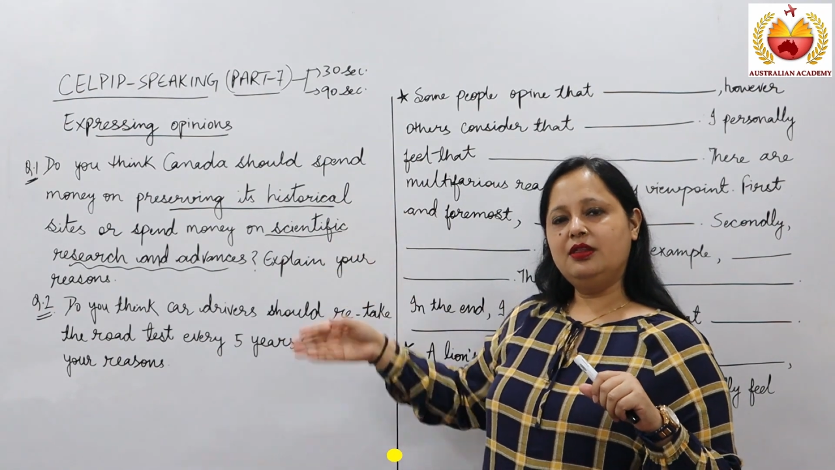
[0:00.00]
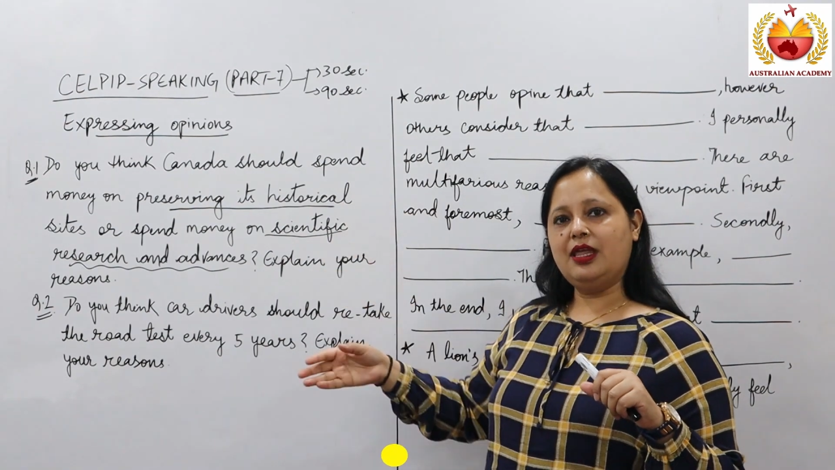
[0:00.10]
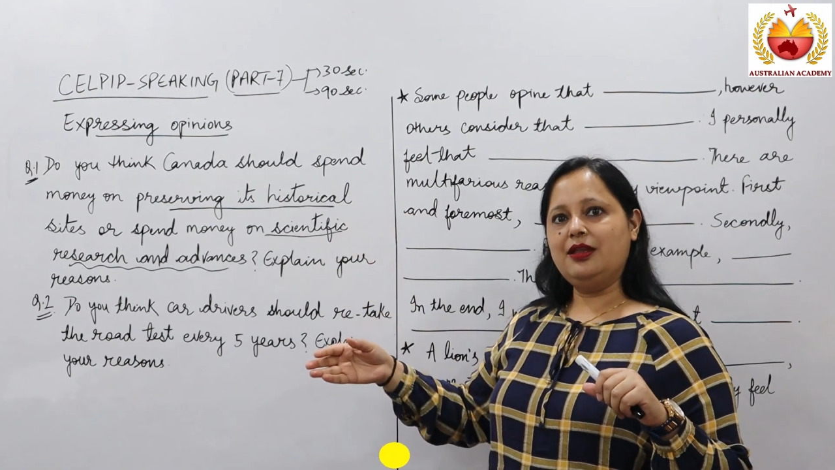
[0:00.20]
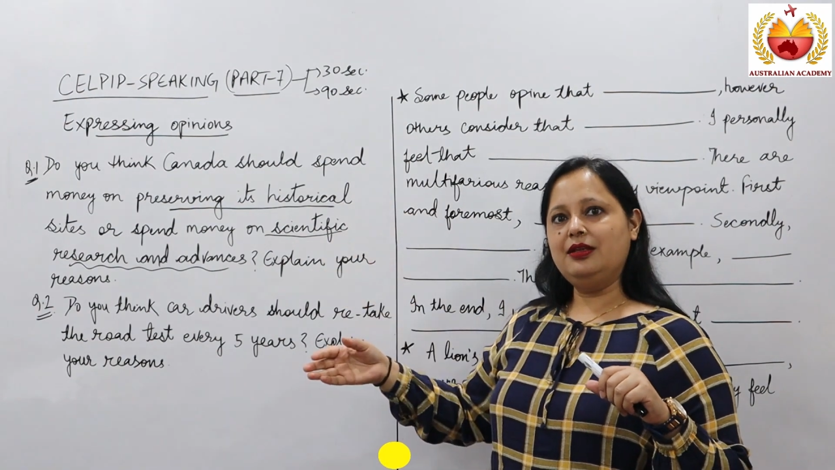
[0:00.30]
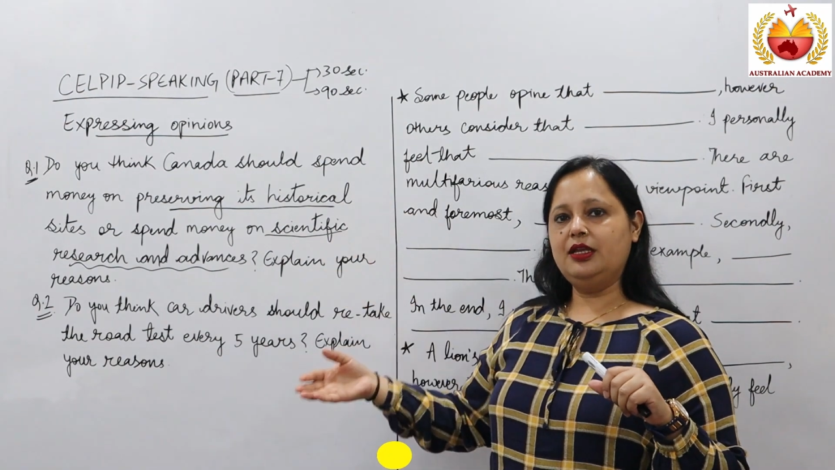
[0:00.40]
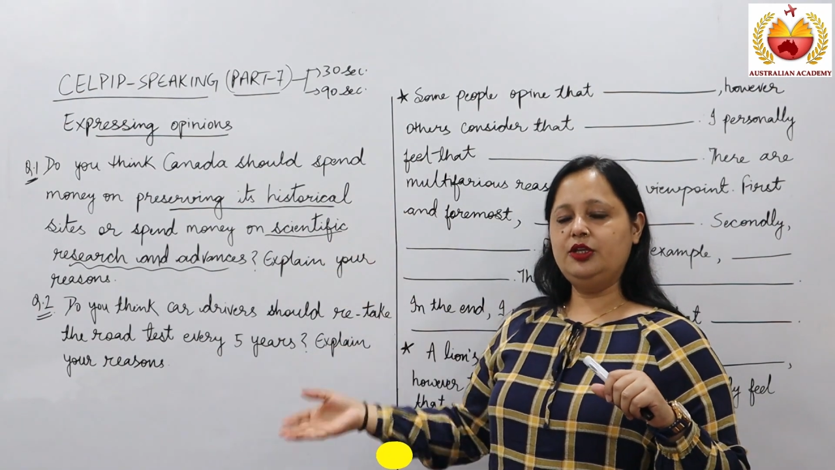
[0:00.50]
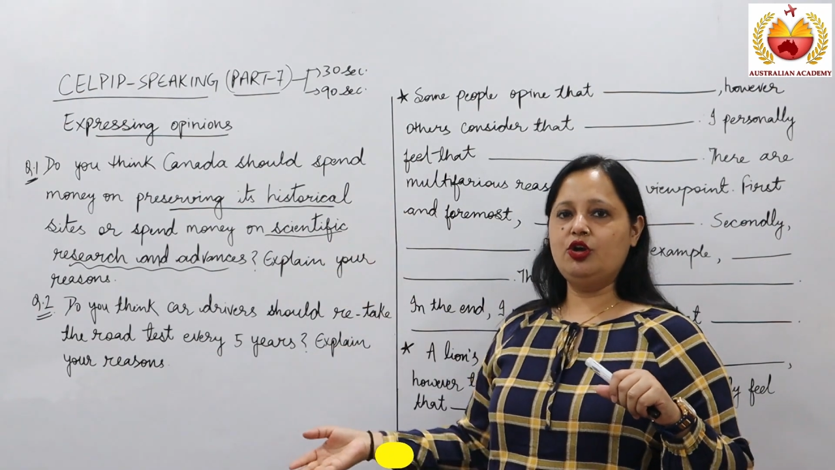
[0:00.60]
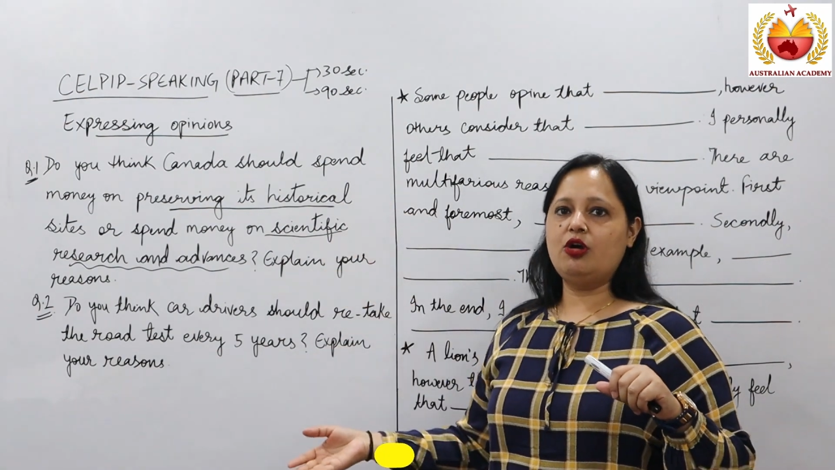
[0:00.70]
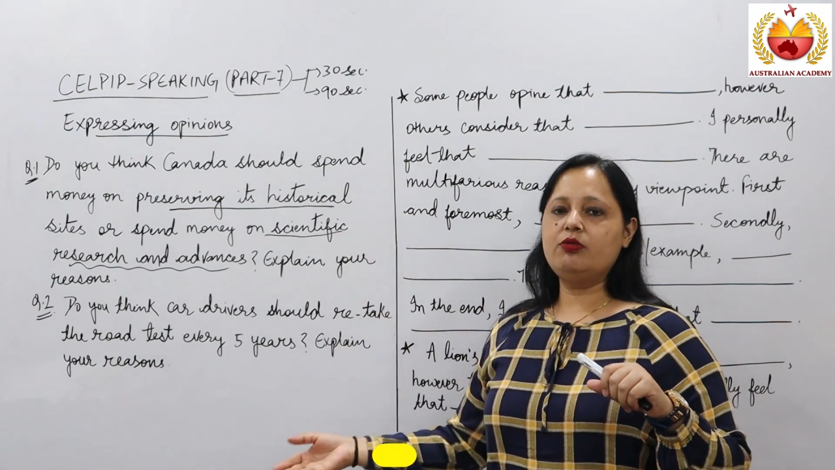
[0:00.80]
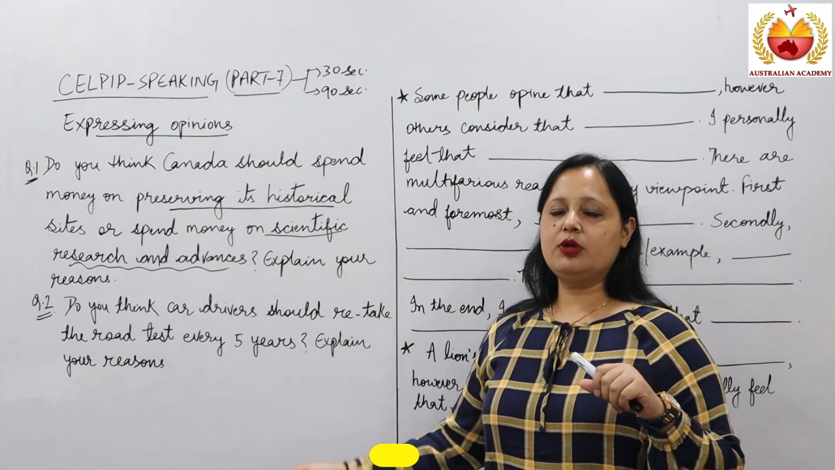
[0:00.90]
then in
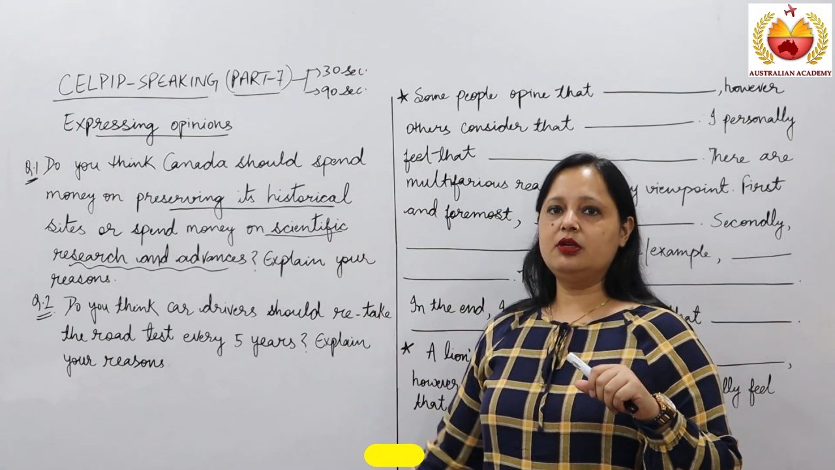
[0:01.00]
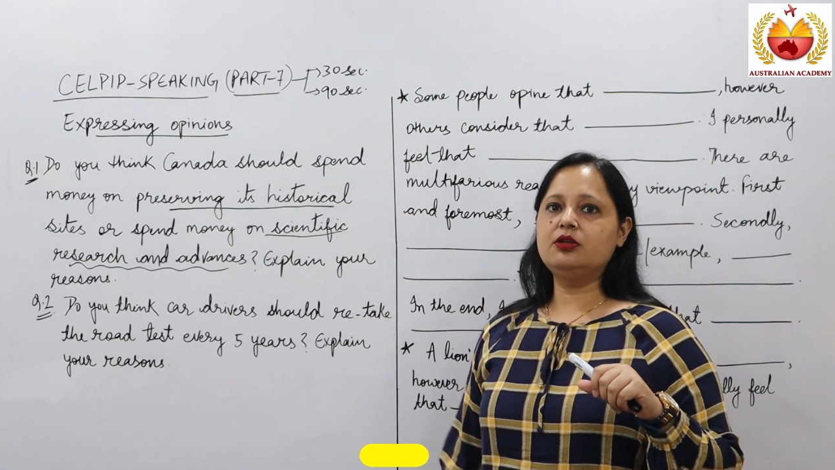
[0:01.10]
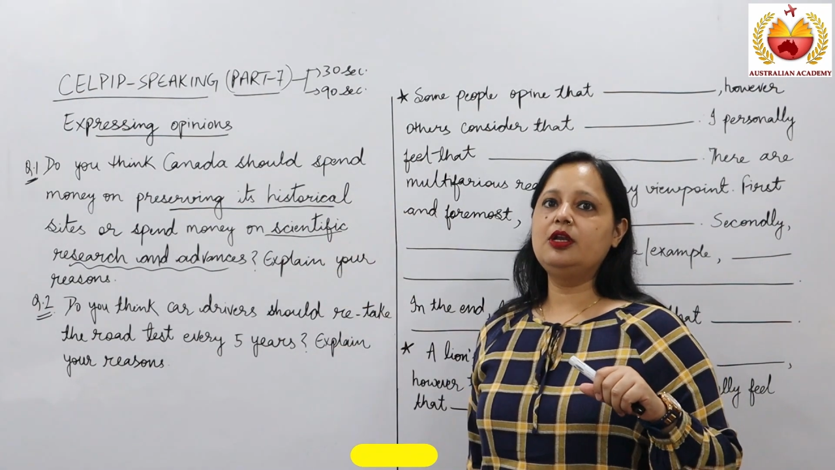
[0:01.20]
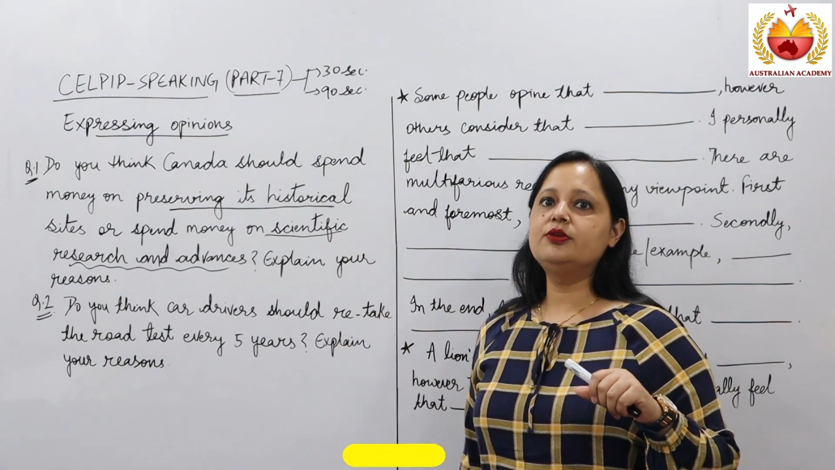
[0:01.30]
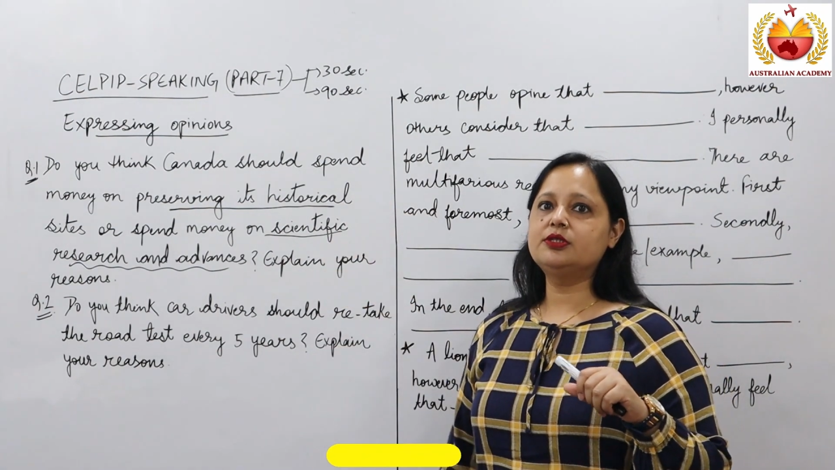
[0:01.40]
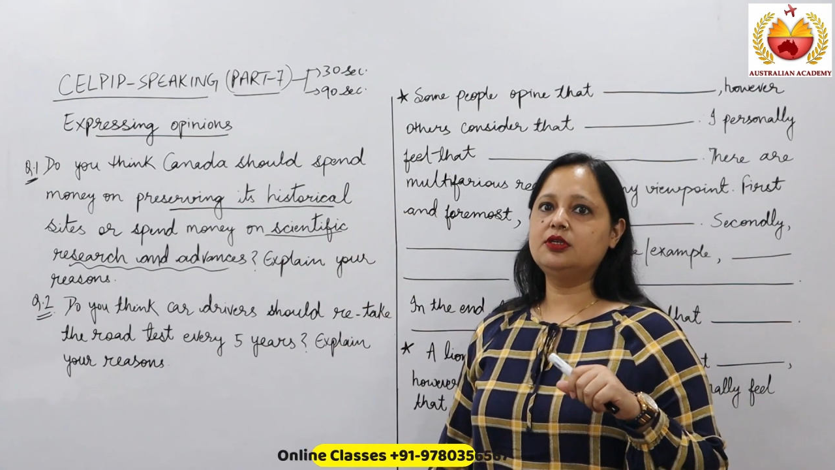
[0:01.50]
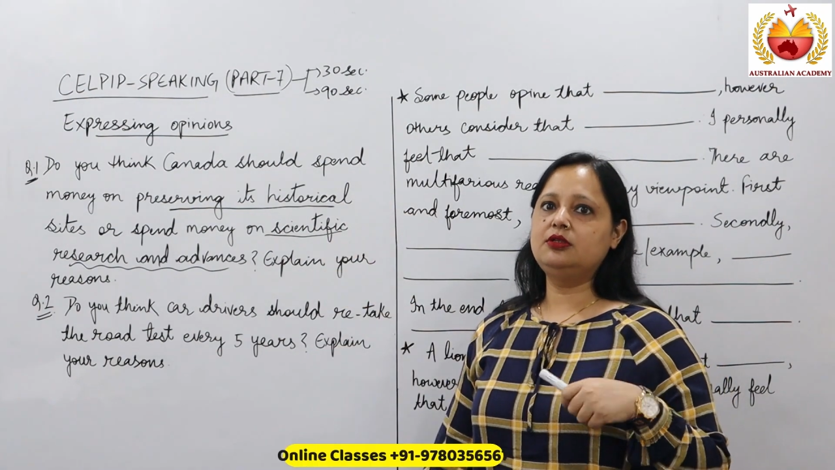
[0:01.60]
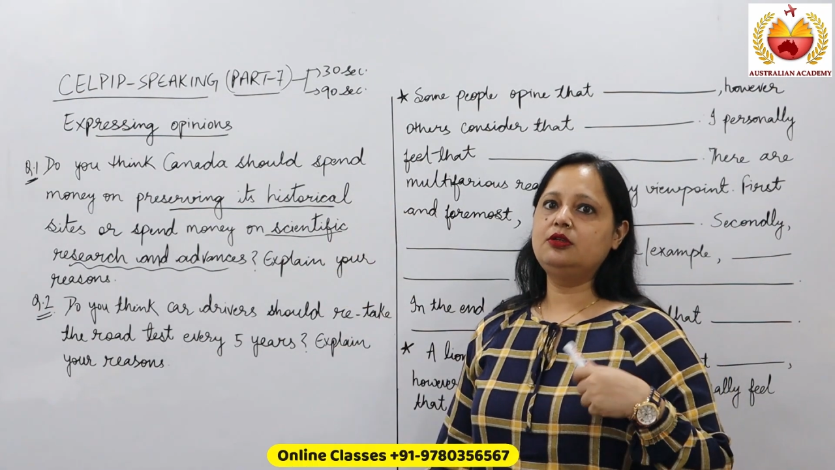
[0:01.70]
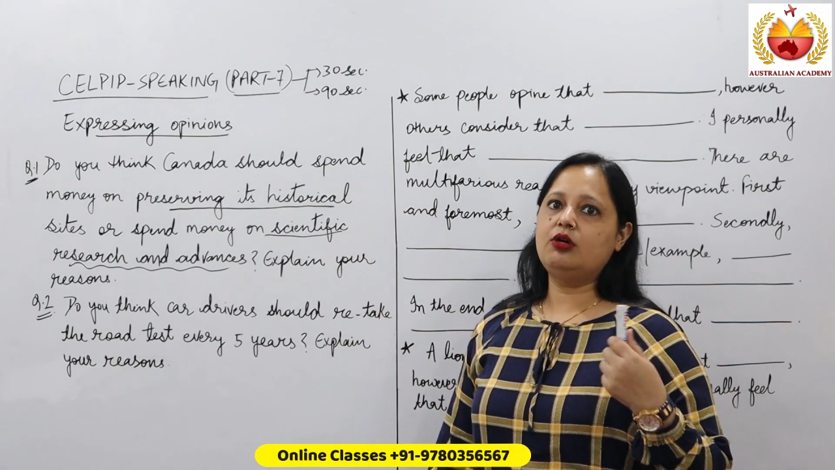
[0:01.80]
your conclusion